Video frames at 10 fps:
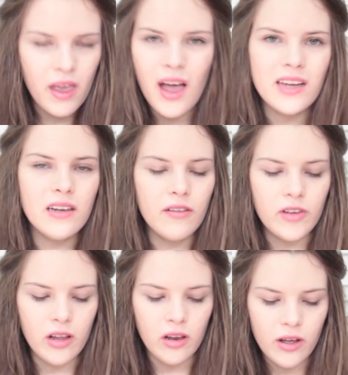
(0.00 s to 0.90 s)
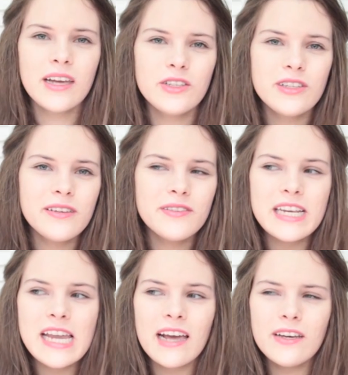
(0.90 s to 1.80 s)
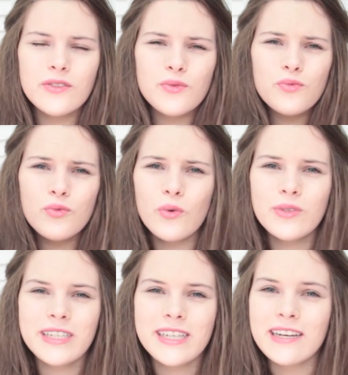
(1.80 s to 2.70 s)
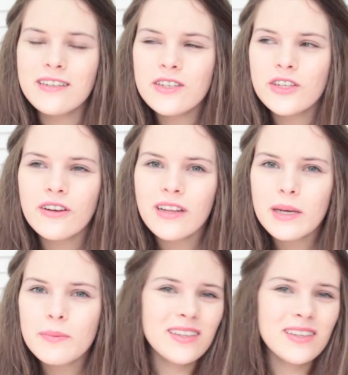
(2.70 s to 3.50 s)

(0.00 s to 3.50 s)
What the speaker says: I love it a lot. It just leaves a nice rosy tint to your lid.